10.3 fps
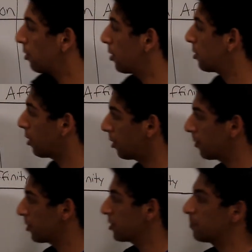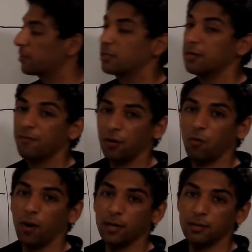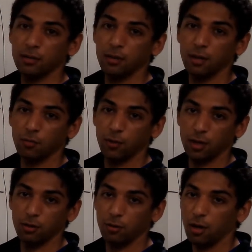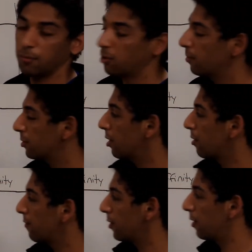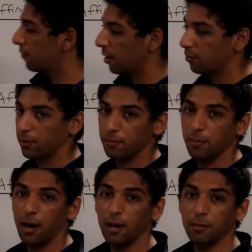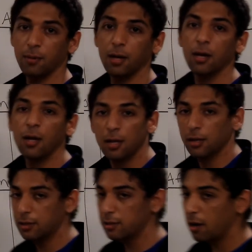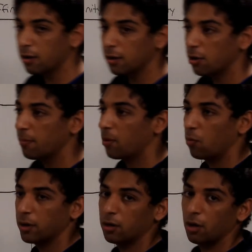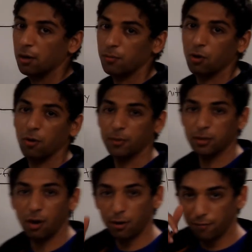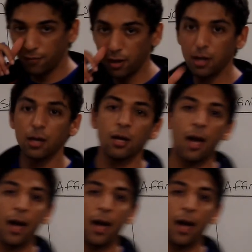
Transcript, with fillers: started talking about the specific ways that we can do column chromatography that I've got written behind me, let's talk a little about what column chromatography